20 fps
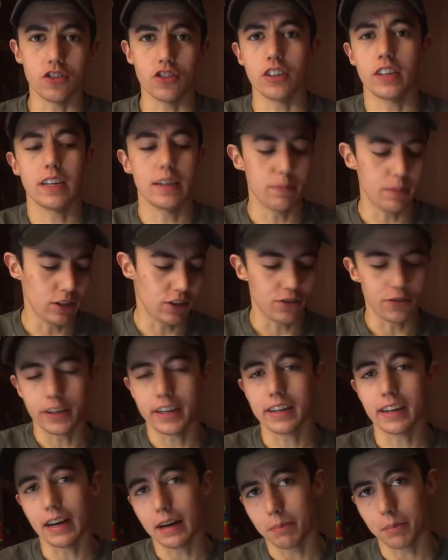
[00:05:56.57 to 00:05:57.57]
She gave me 3
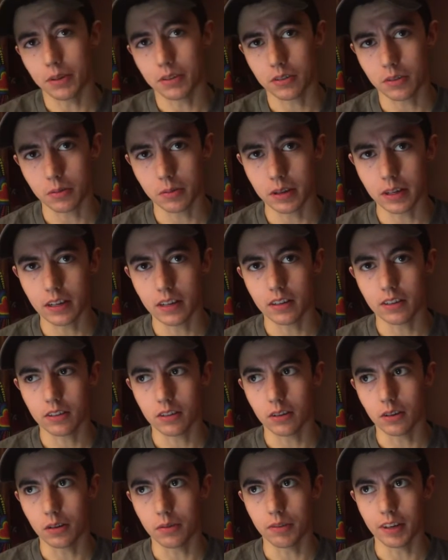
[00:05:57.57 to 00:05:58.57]
copies of it,
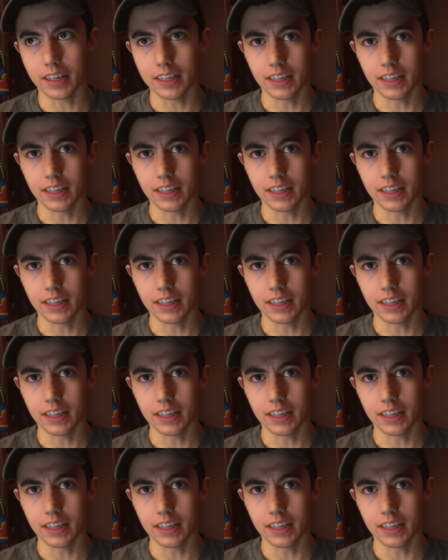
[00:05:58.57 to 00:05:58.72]
so if I